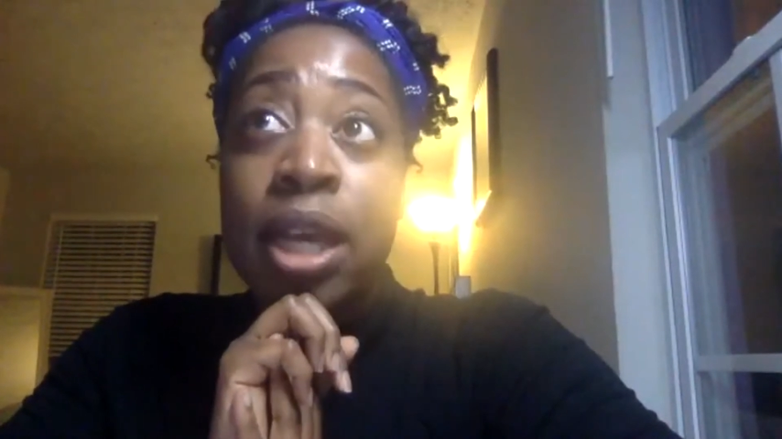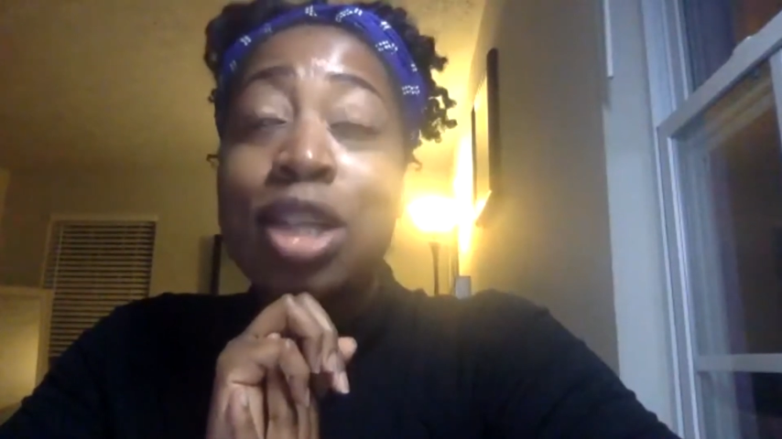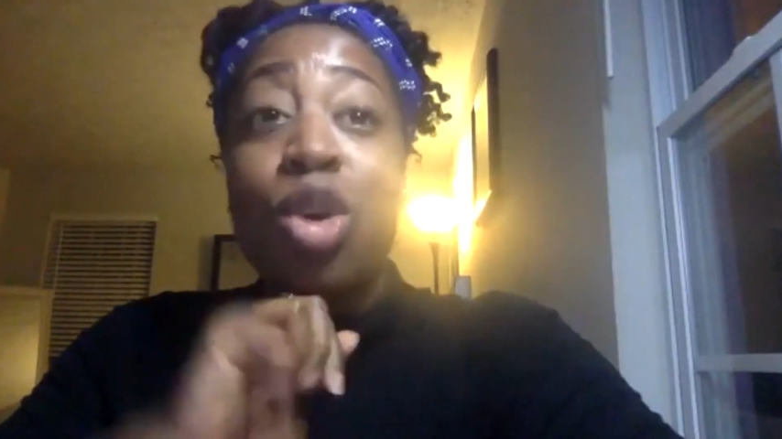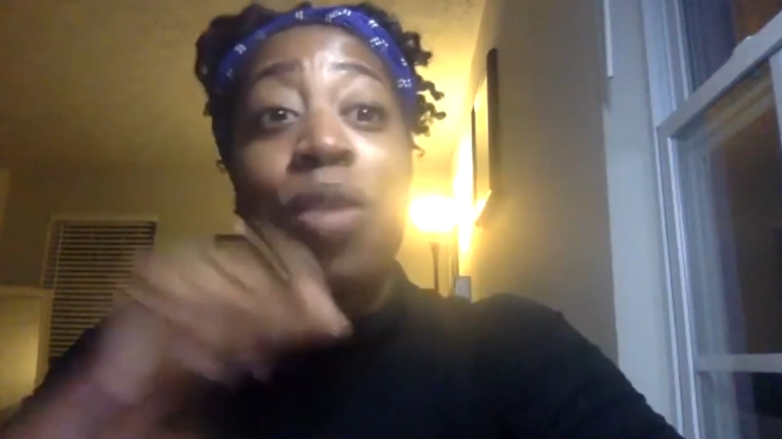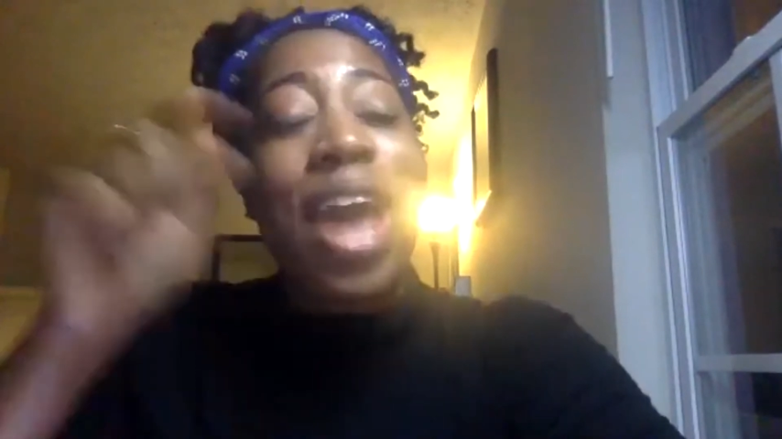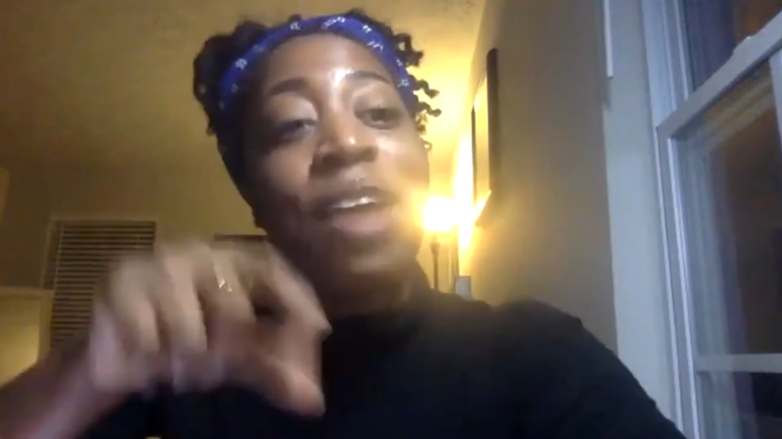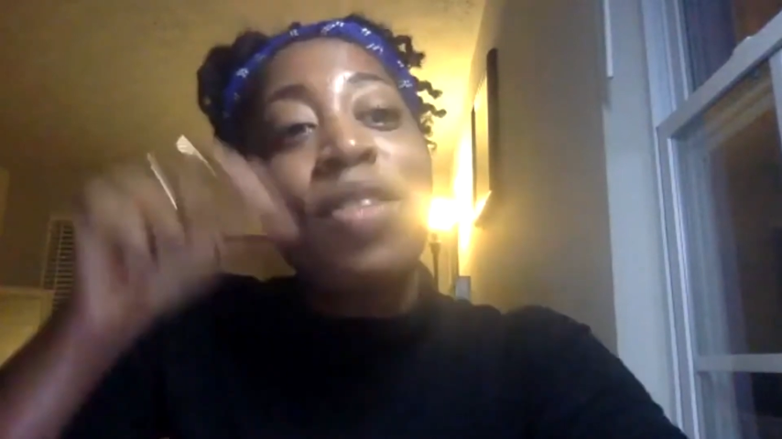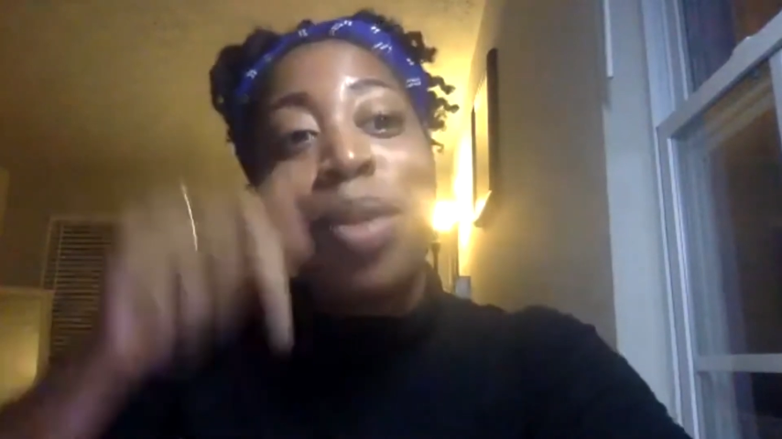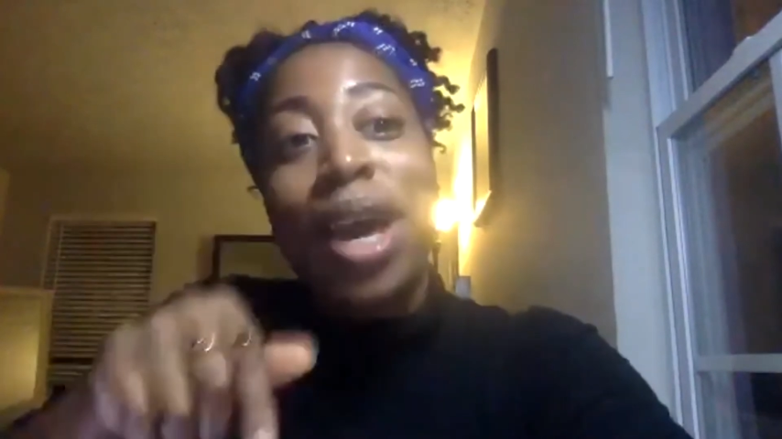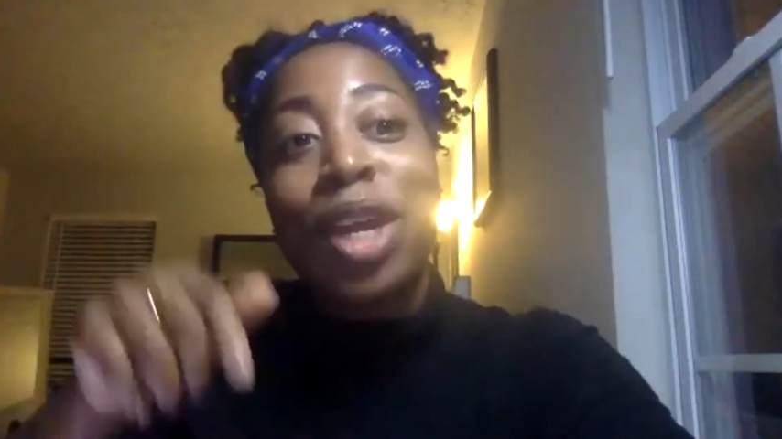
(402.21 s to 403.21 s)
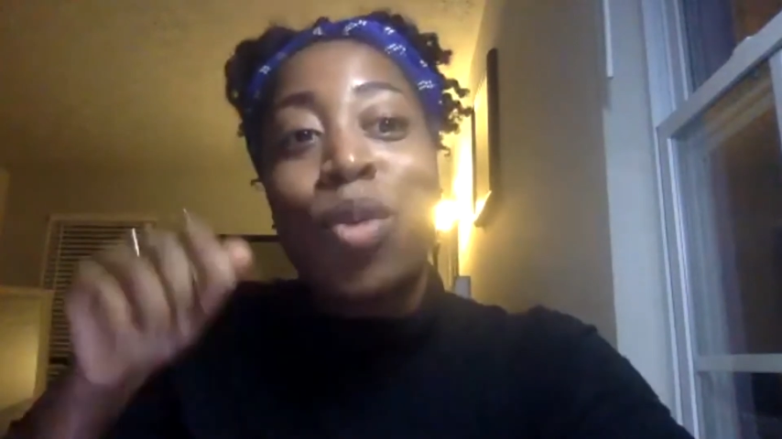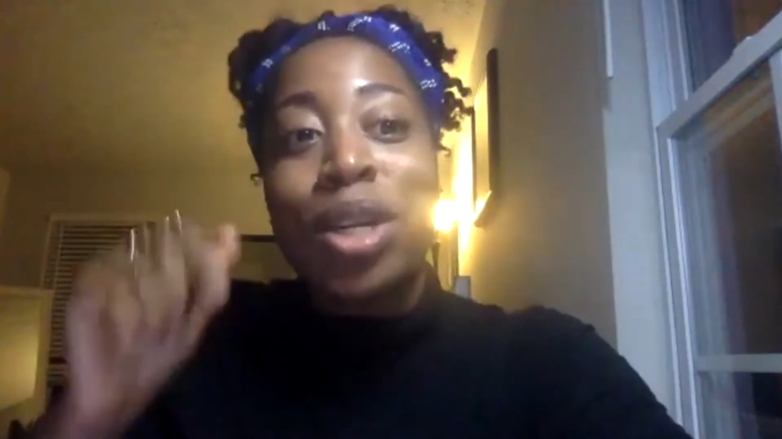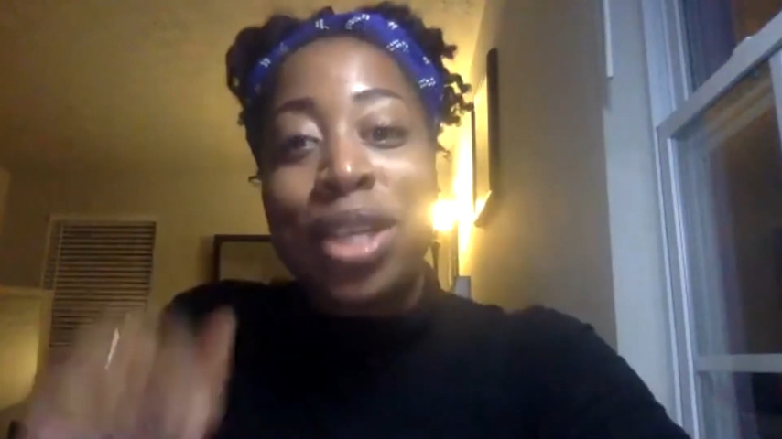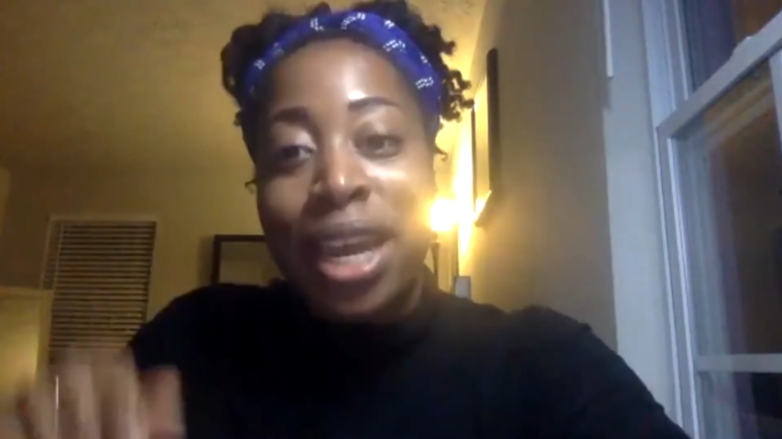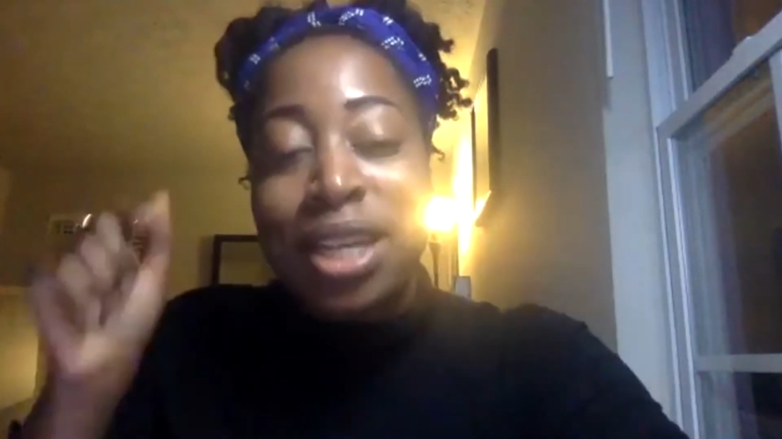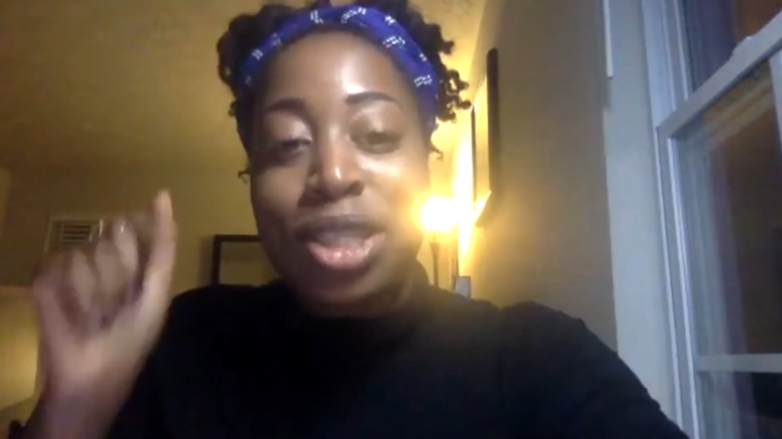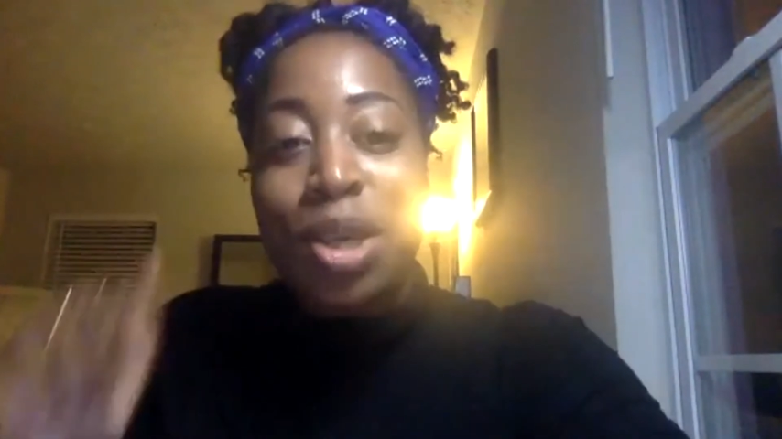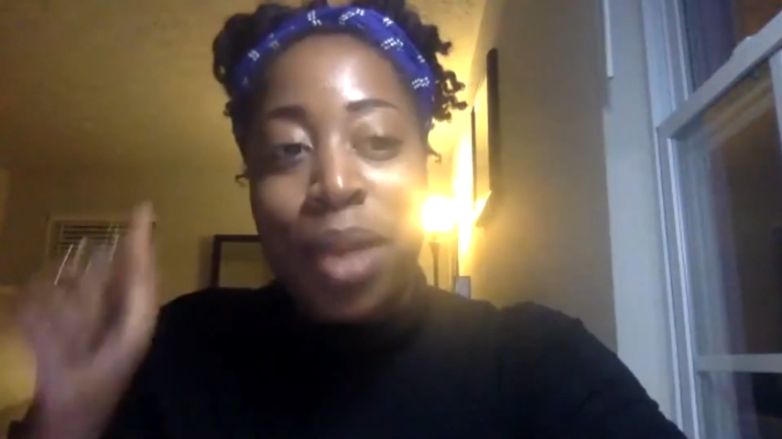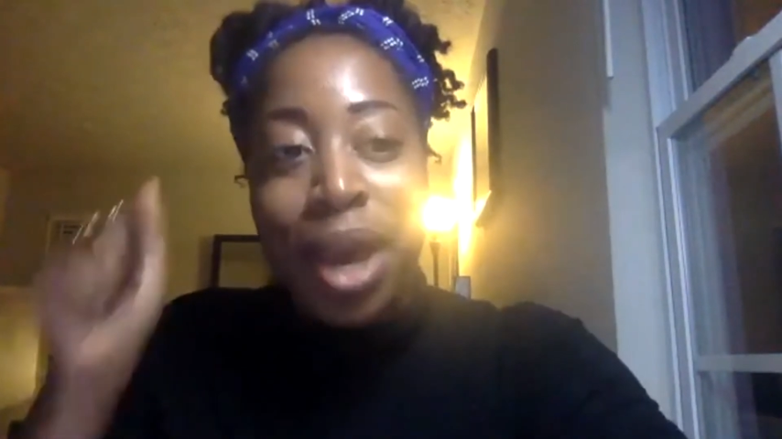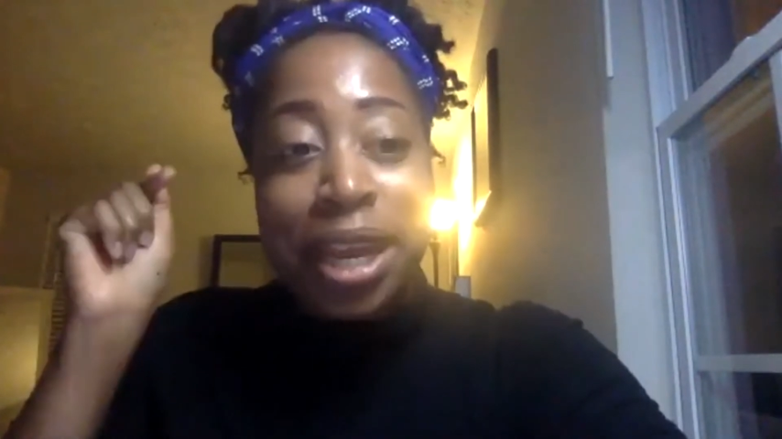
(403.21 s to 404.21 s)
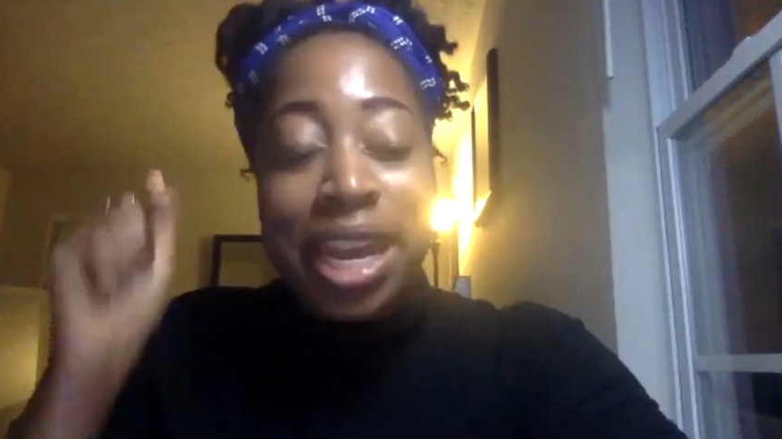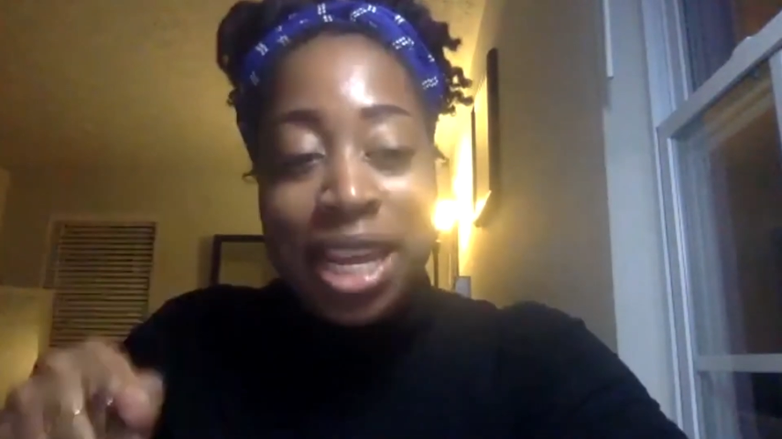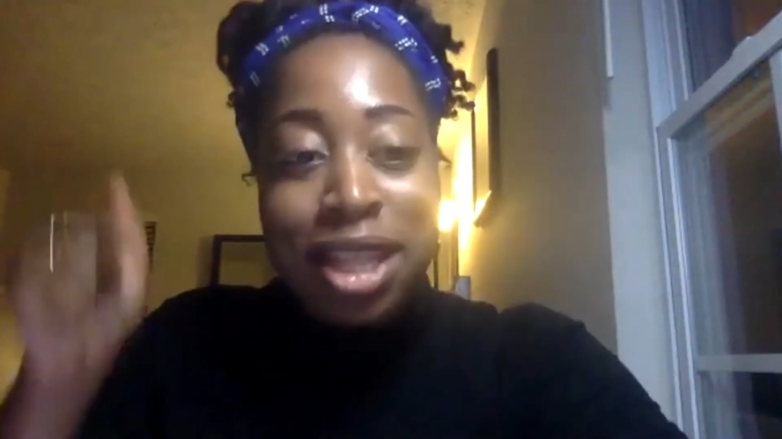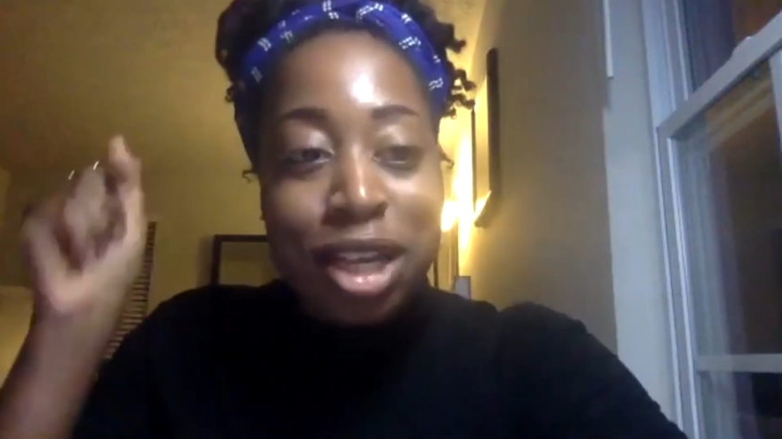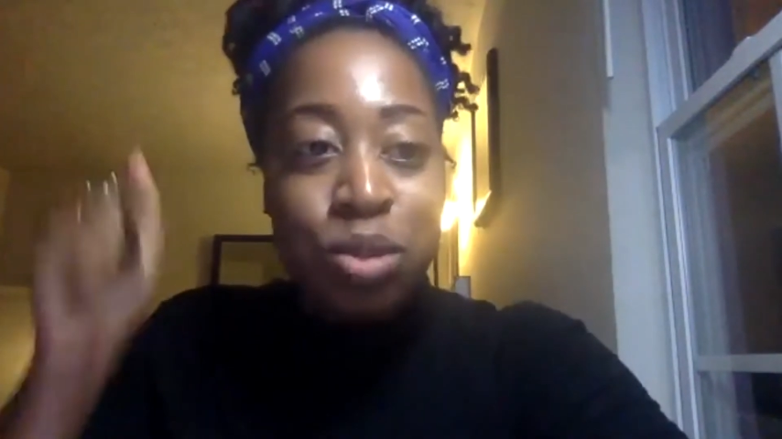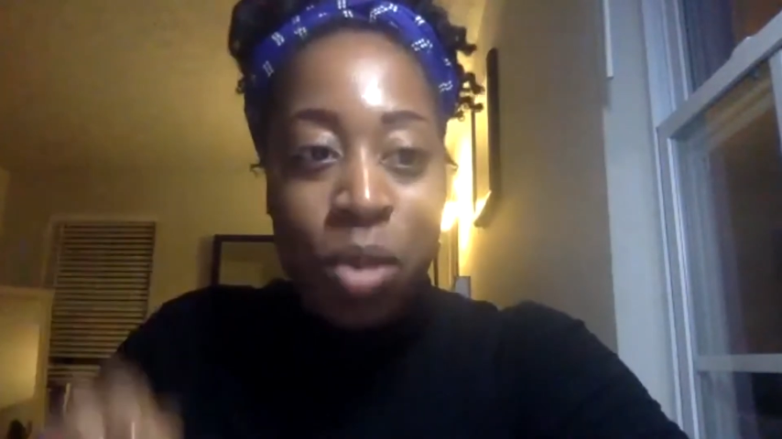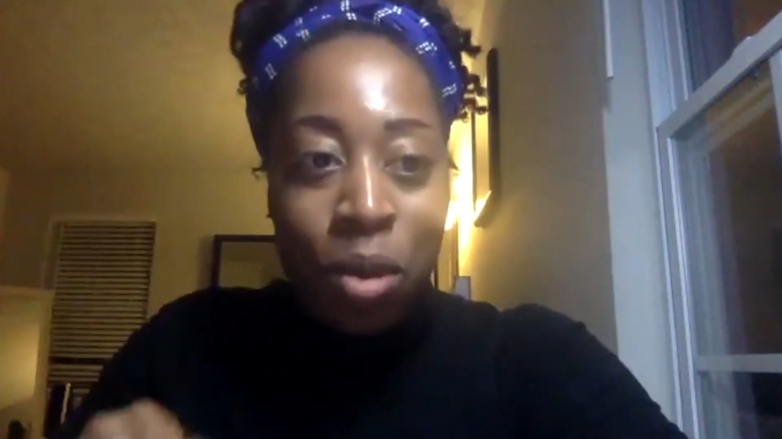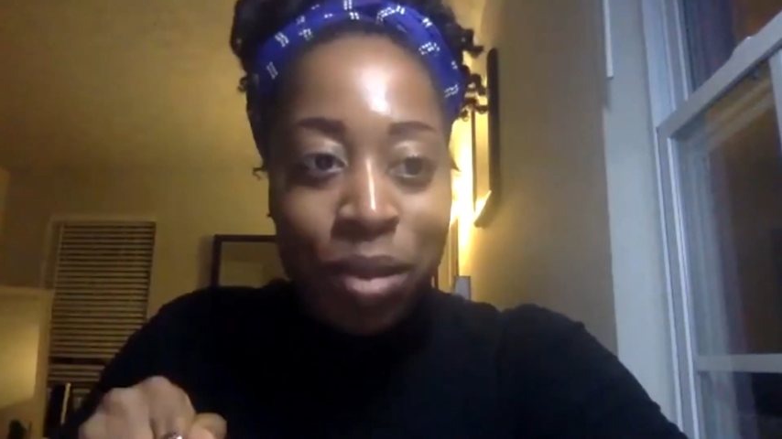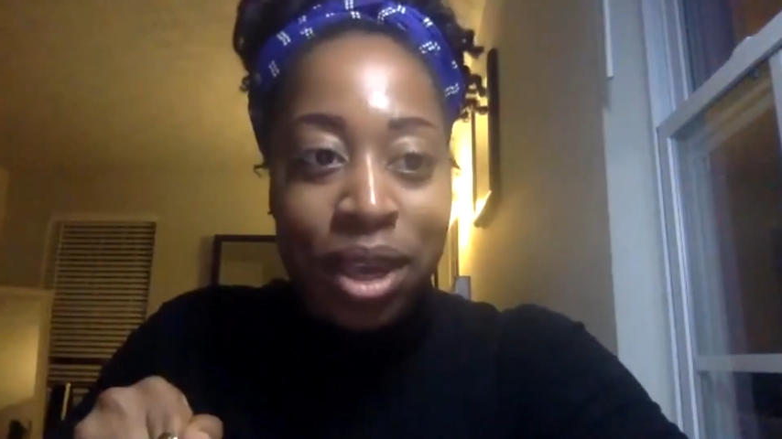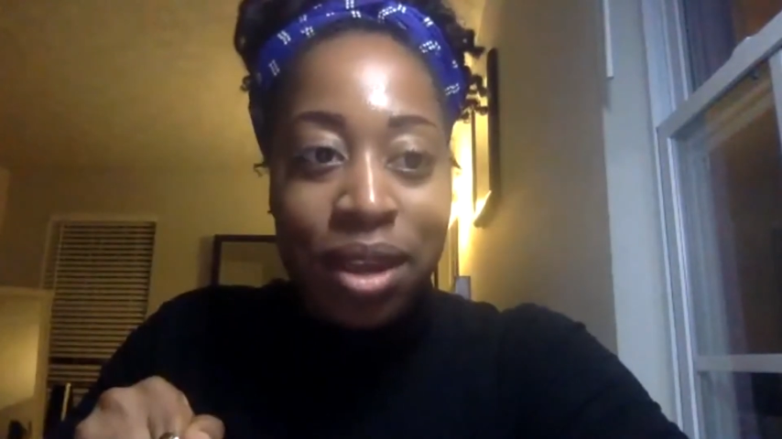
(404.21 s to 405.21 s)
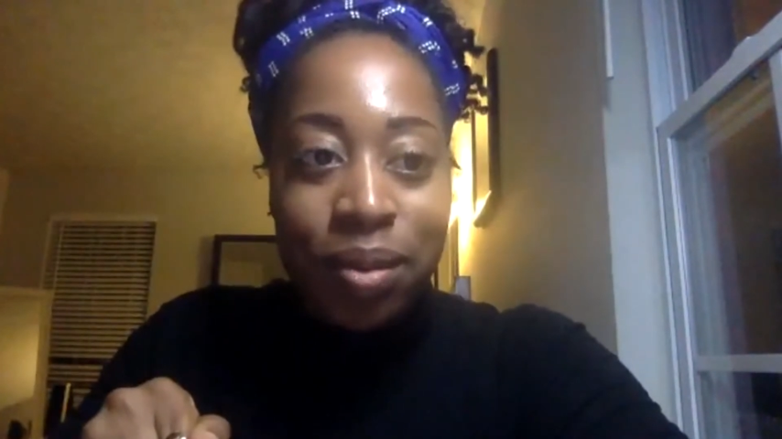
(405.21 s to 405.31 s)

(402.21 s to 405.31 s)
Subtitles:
So if everybody were dating somebody in this moment,